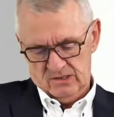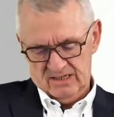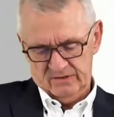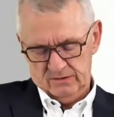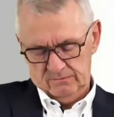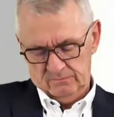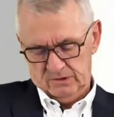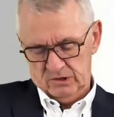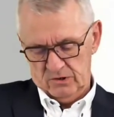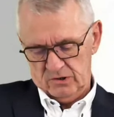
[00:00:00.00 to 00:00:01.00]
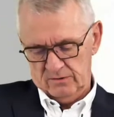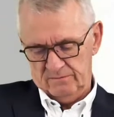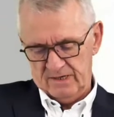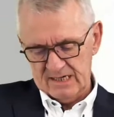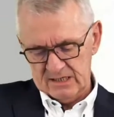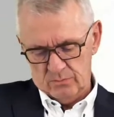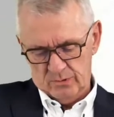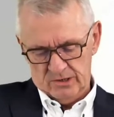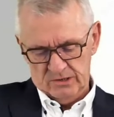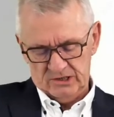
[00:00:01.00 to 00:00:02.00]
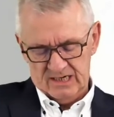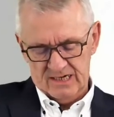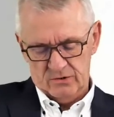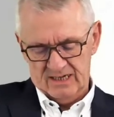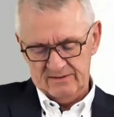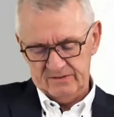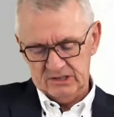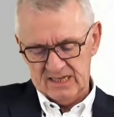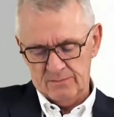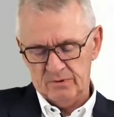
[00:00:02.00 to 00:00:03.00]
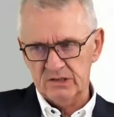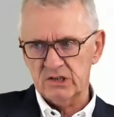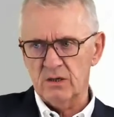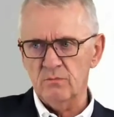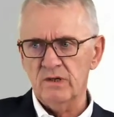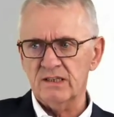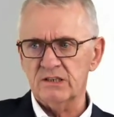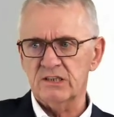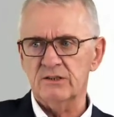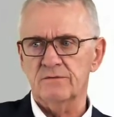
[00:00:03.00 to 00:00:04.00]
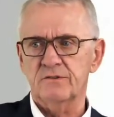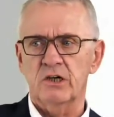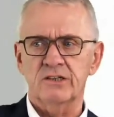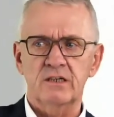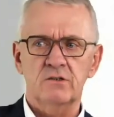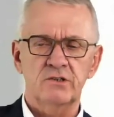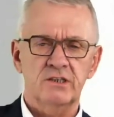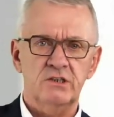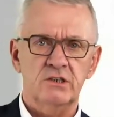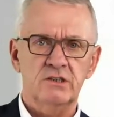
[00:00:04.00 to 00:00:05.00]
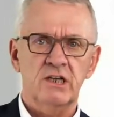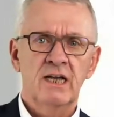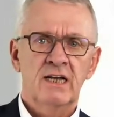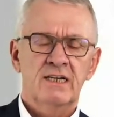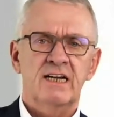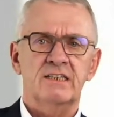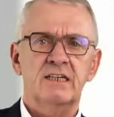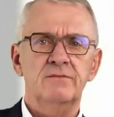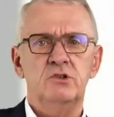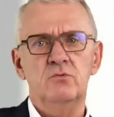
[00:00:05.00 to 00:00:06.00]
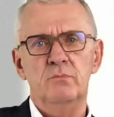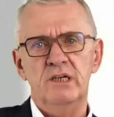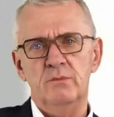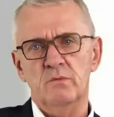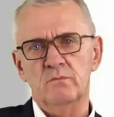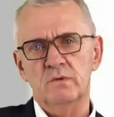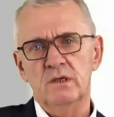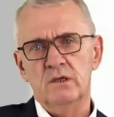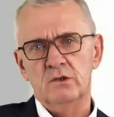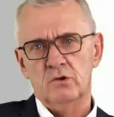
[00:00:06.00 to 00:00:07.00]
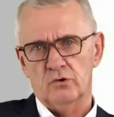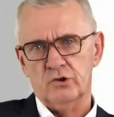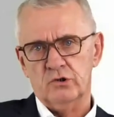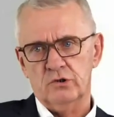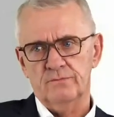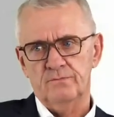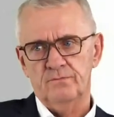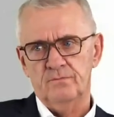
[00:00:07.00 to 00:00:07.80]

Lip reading: you have certain variables, and you have established somewhere a set of cutting conditions that gives you minimum cost.